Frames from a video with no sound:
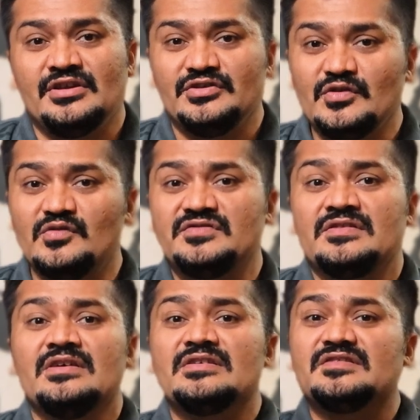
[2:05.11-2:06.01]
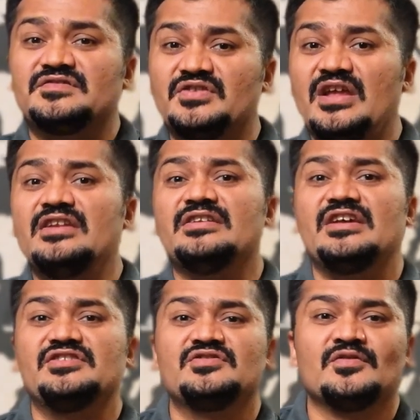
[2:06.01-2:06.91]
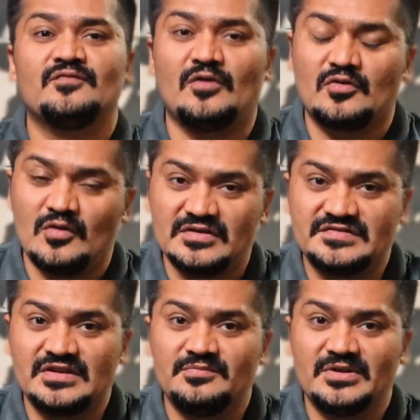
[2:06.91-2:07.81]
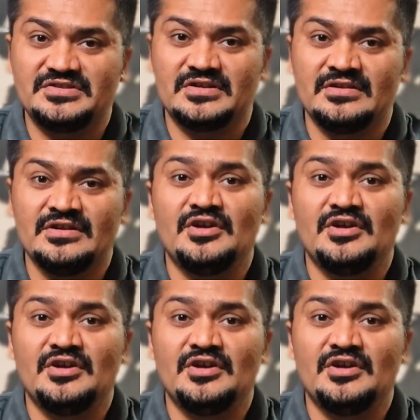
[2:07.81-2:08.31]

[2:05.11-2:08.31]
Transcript: Use strain gauge for constant pressure,